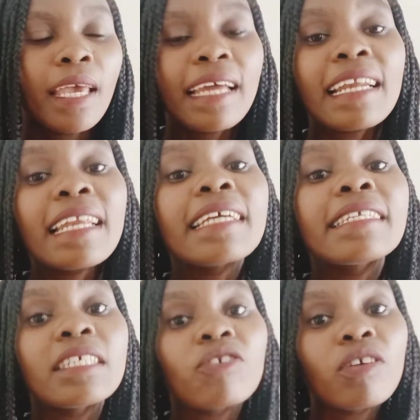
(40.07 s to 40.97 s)

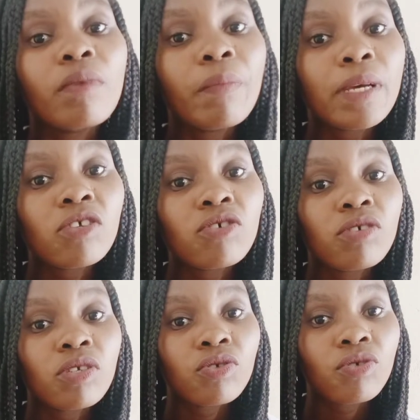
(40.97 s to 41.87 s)
relating on my personal
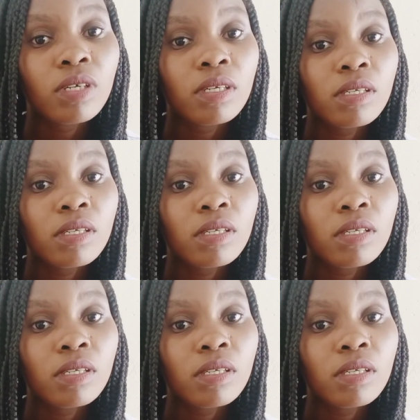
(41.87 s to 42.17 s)
story.